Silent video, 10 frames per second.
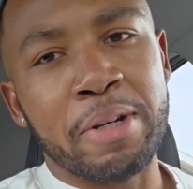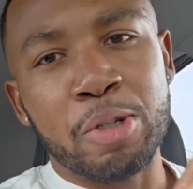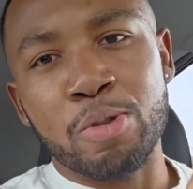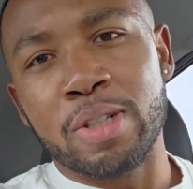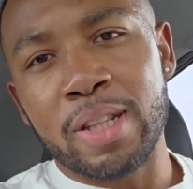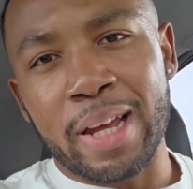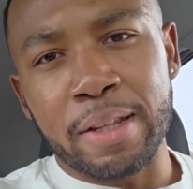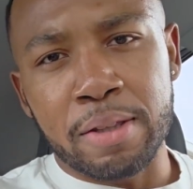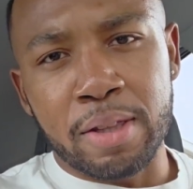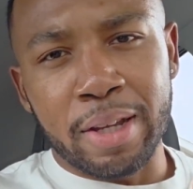using
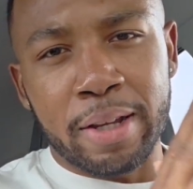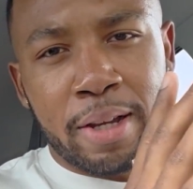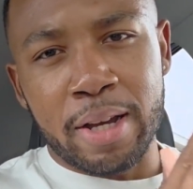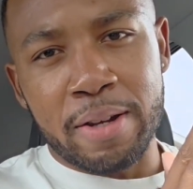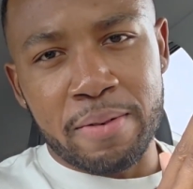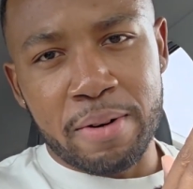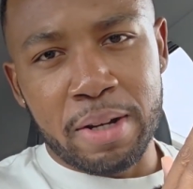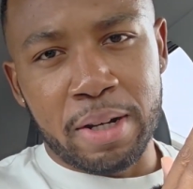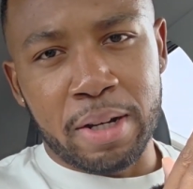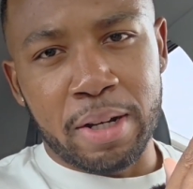like the cut
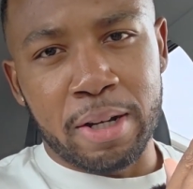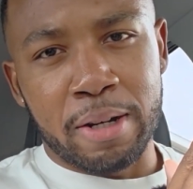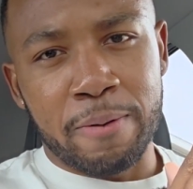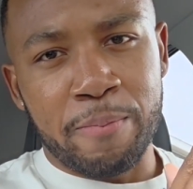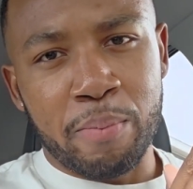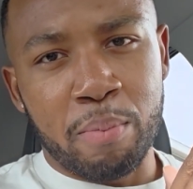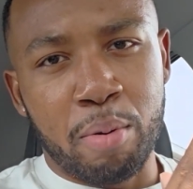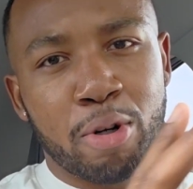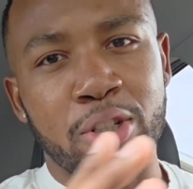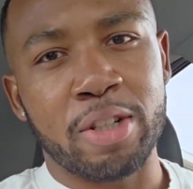
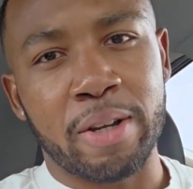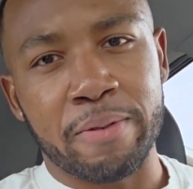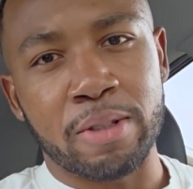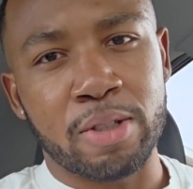portion of it.